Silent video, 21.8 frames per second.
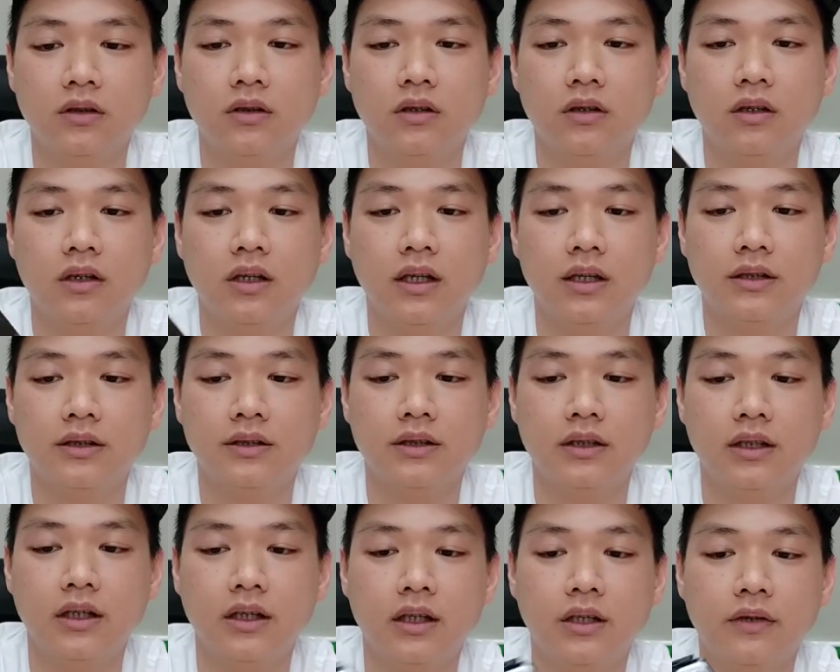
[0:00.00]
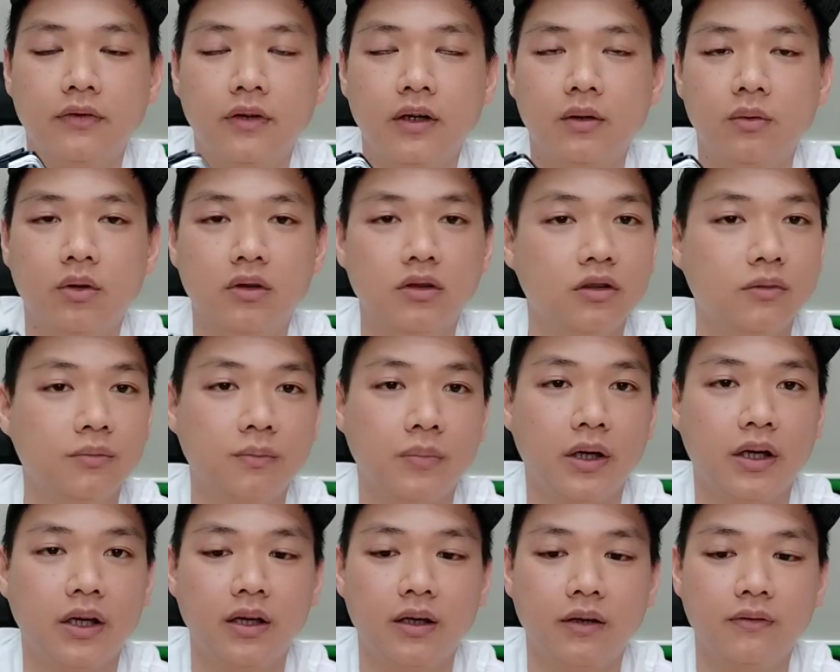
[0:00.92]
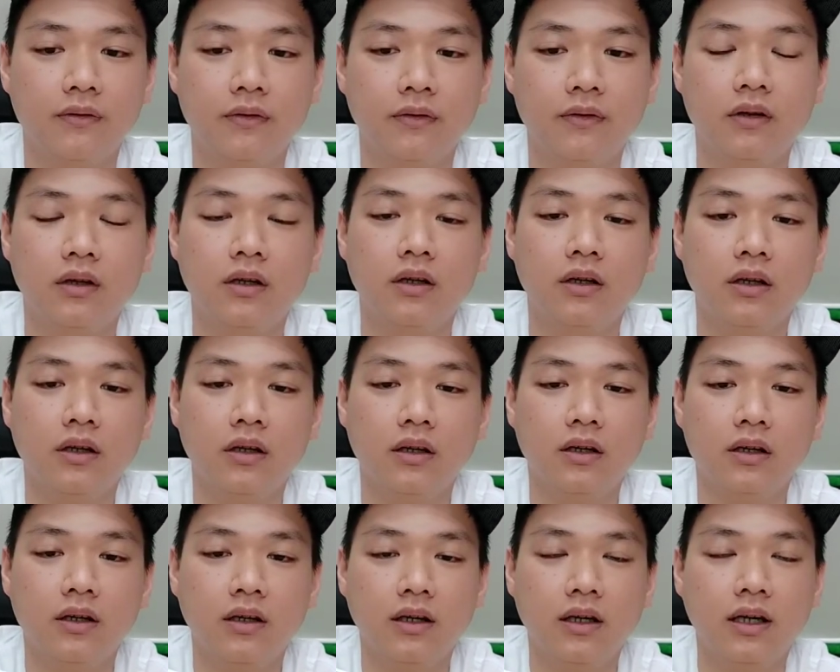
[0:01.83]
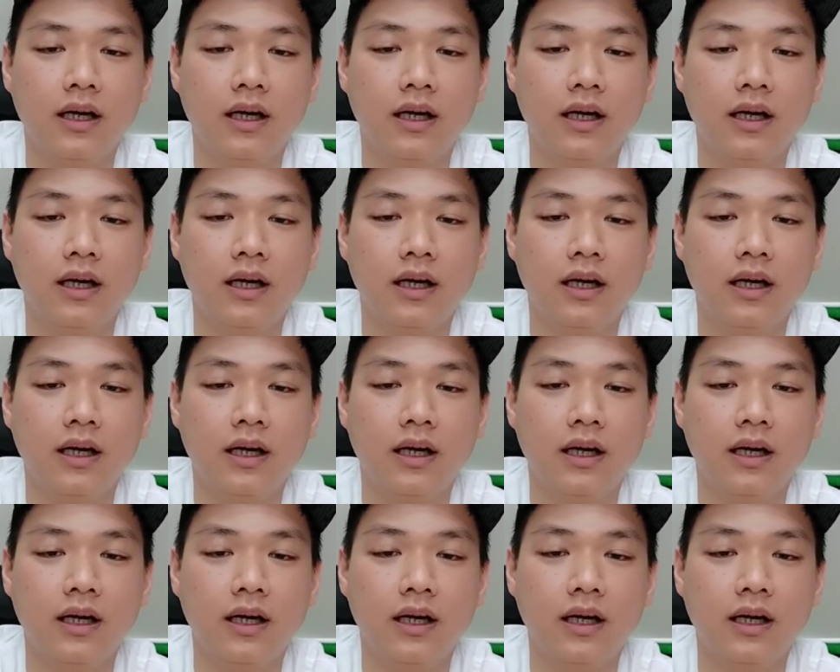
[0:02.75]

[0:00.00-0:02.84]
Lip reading: Let's say if I want to pay, I